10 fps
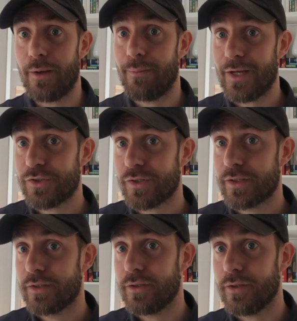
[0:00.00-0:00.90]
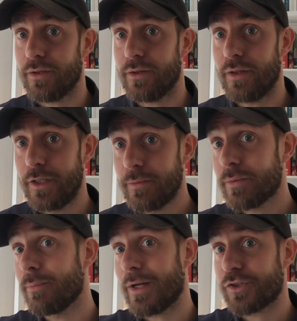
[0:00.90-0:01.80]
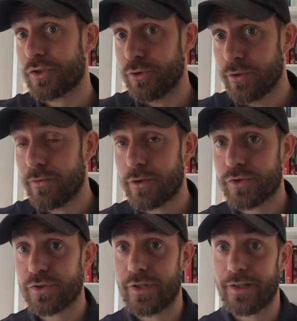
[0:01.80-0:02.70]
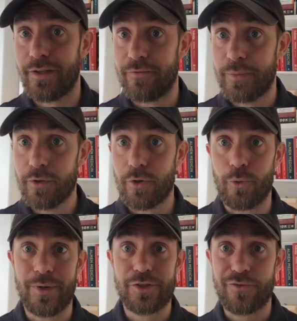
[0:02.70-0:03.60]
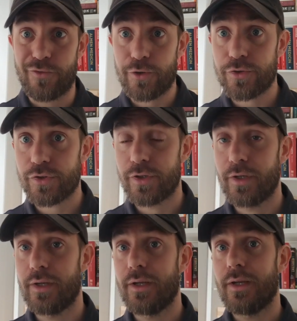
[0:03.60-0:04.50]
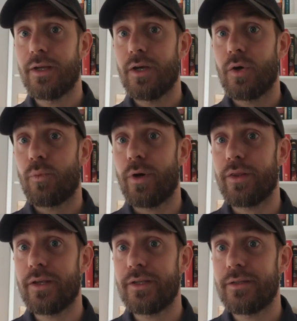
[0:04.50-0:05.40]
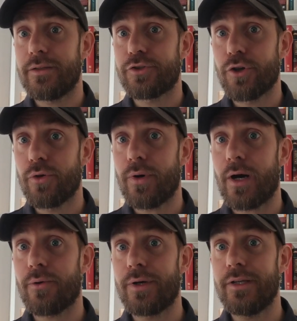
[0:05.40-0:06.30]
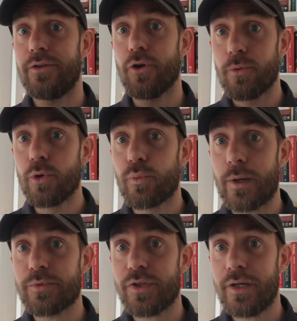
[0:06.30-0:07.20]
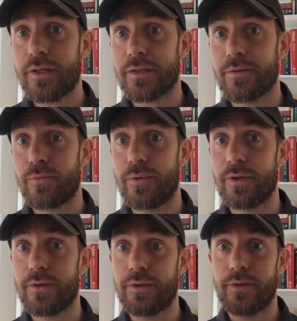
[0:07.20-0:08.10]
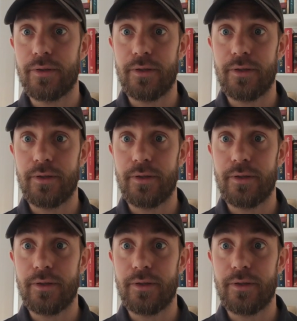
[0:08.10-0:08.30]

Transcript: Magic Leap, Magic Universe that they've built, or Magic Verse, where they show how a normal website with